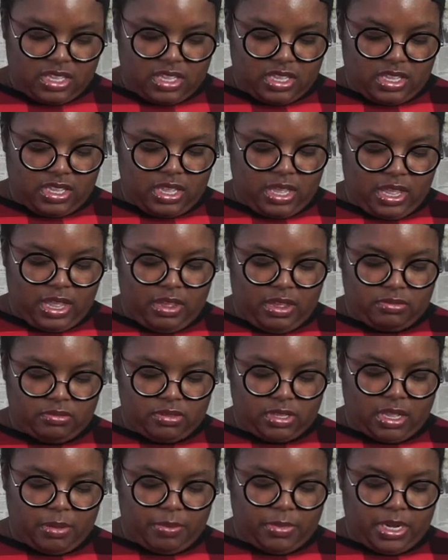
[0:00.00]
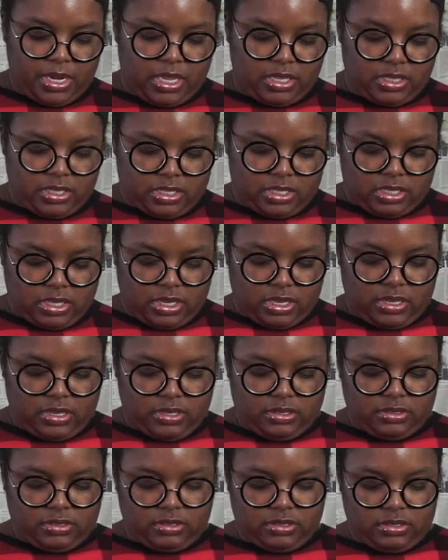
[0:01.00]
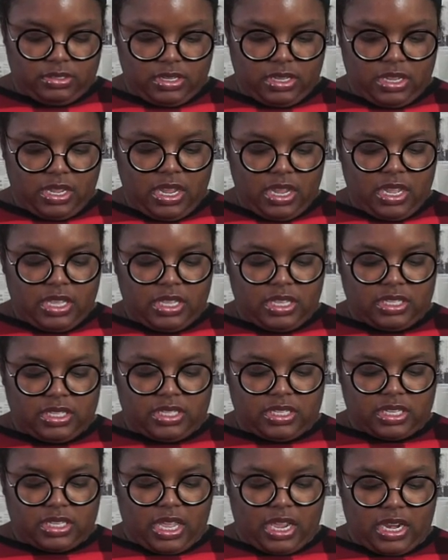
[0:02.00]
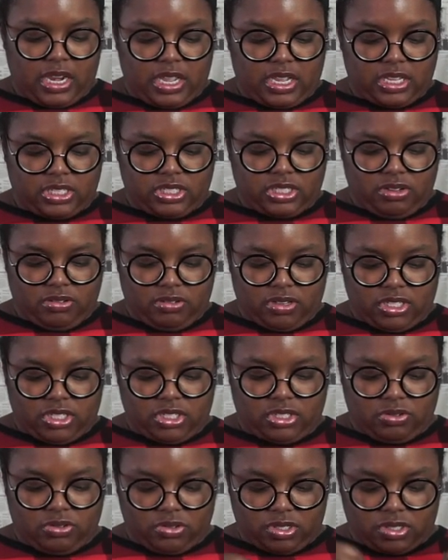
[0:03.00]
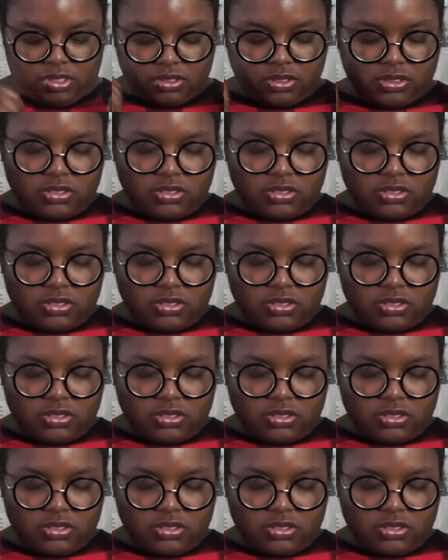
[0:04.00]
Yeah, I don't think I'm gonna like this, y'all. This is kind of like a choke. It's short.